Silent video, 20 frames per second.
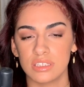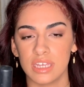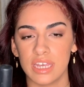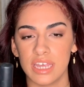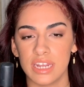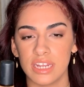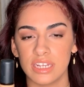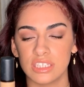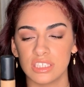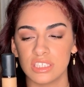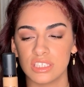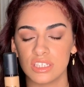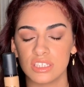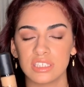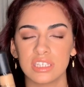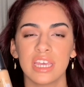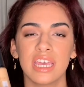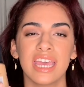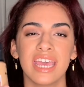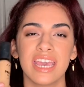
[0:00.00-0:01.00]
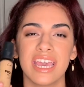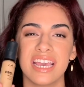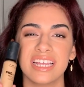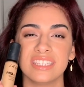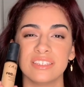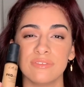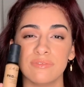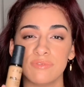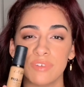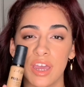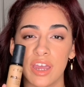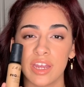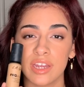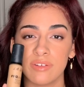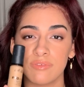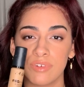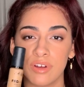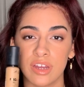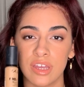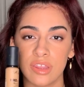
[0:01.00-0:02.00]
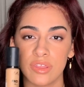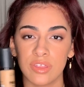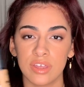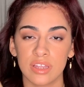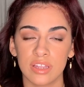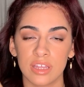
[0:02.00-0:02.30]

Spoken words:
and it's very thick.